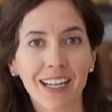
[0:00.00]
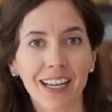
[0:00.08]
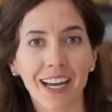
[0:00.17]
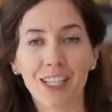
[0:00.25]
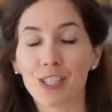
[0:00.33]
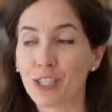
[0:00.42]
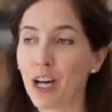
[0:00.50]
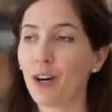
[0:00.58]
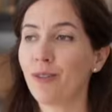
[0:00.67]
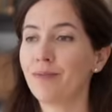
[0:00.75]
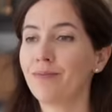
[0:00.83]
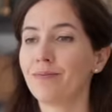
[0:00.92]
And
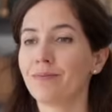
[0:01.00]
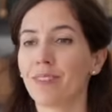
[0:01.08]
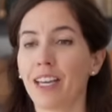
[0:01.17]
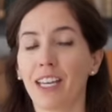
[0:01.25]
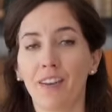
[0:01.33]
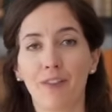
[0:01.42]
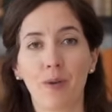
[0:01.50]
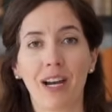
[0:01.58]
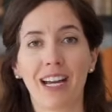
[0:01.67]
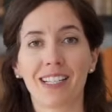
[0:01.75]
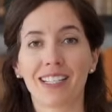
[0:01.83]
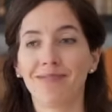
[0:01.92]
so I give you
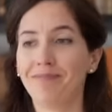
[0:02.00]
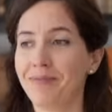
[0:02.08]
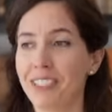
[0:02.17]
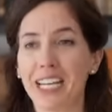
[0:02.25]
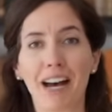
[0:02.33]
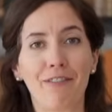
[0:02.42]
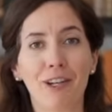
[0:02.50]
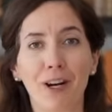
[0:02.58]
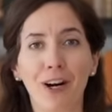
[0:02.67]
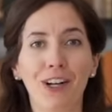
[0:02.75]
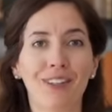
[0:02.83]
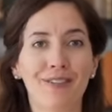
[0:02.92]
guys Davenant
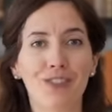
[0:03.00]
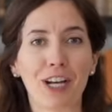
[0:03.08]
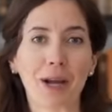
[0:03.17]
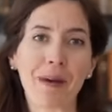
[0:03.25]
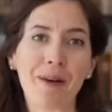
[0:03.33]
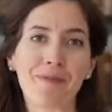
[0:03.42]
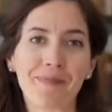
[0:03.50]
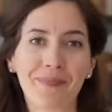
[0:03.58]
Hall. Check them out.